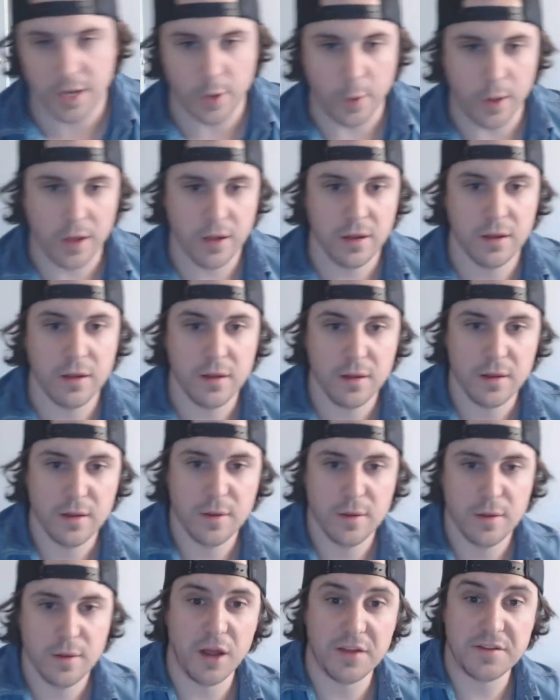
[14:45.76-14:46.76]
Anyway,
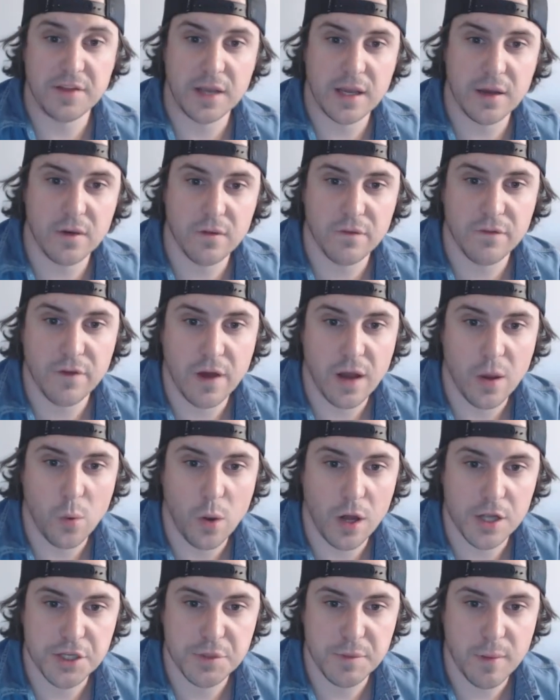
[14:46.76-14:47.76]
probably sick of uh,
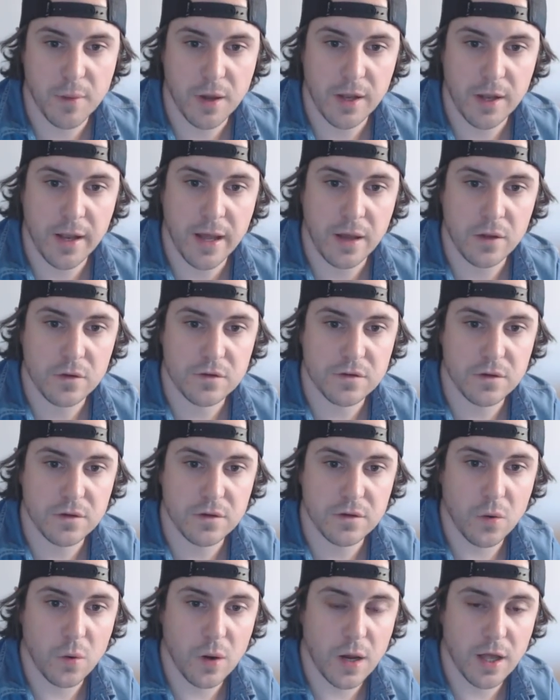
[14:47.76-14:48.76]
watching me by now.
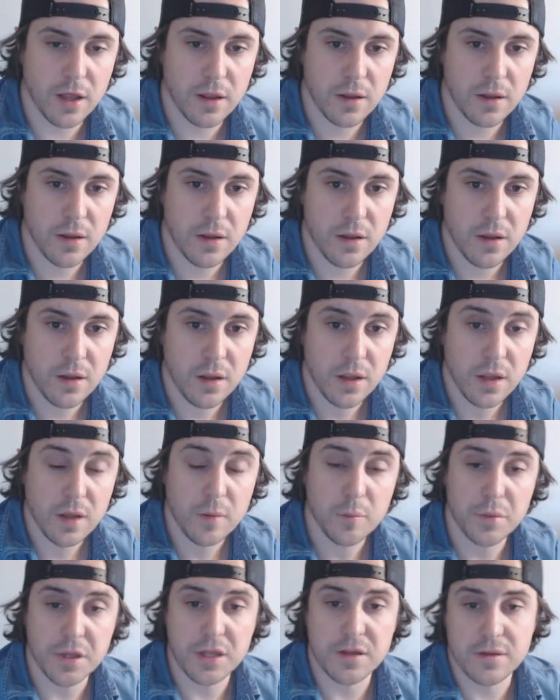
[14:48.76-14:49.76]
So uh,
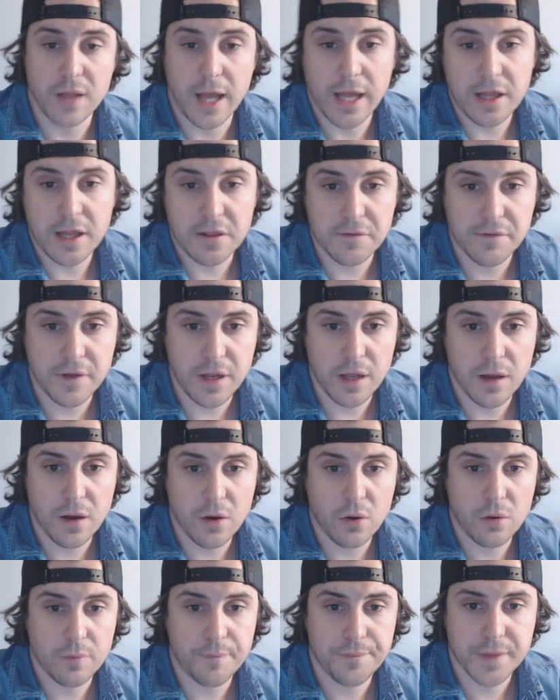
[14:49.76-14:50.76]
please like the
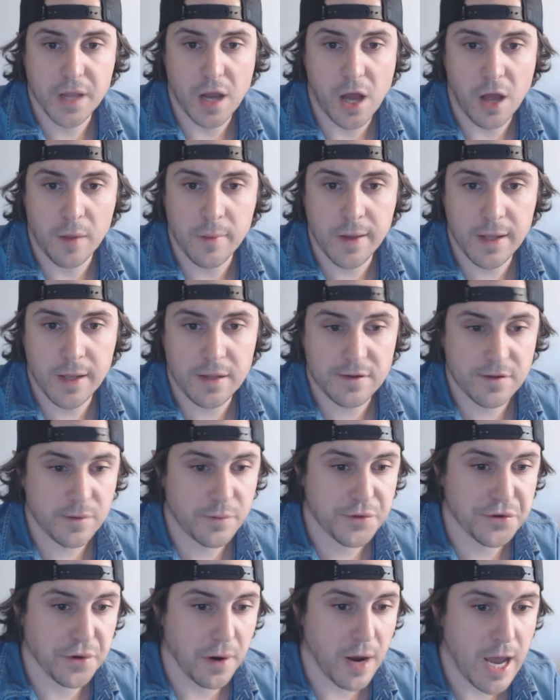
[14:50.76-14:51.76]
video, comment,
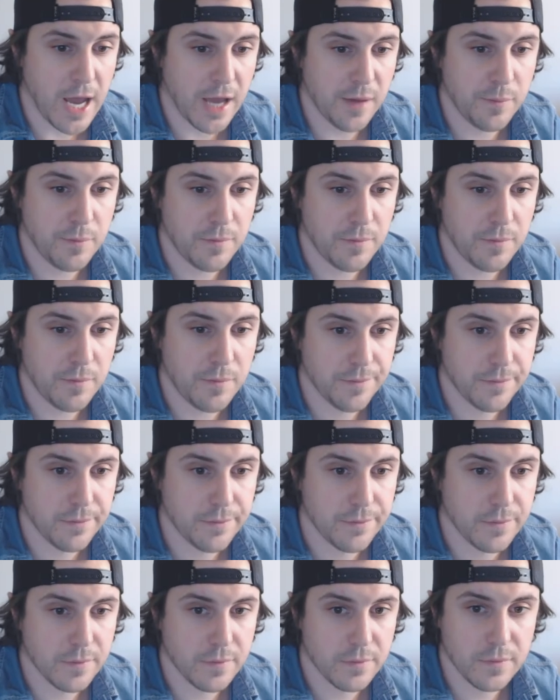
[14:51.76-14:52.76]
subscribe,
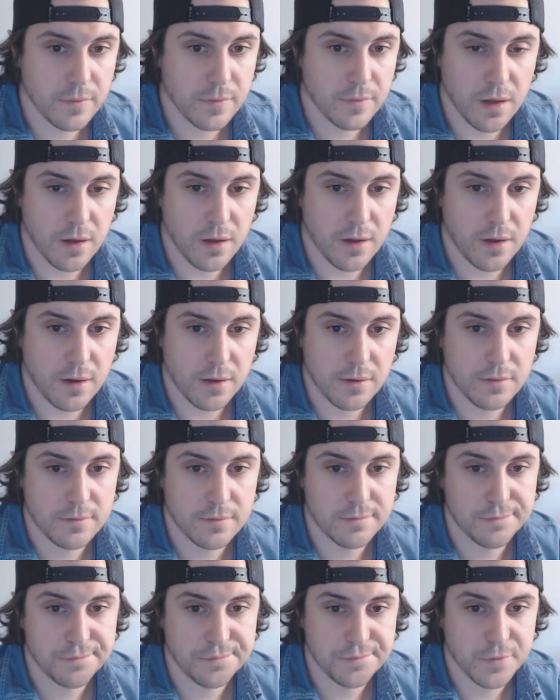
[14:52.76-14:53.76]
uh,
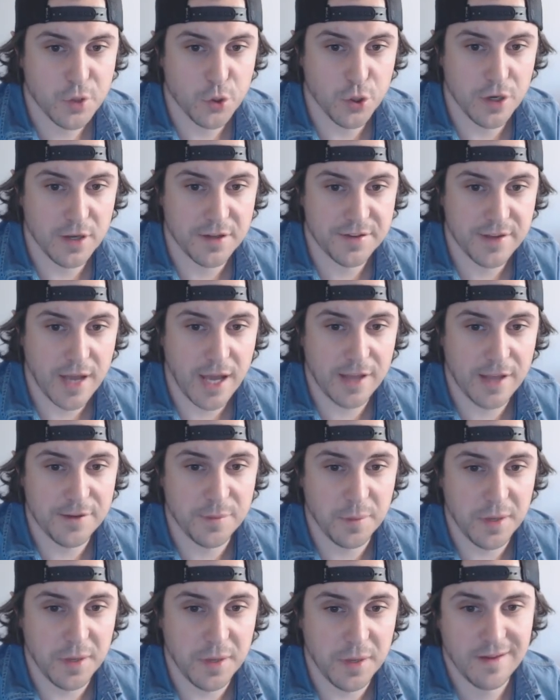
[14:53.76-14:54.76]
criticize
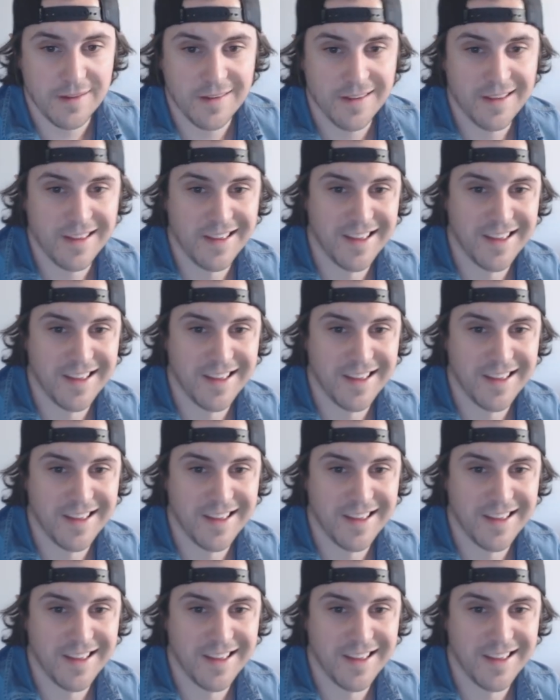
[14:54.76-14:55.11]
me,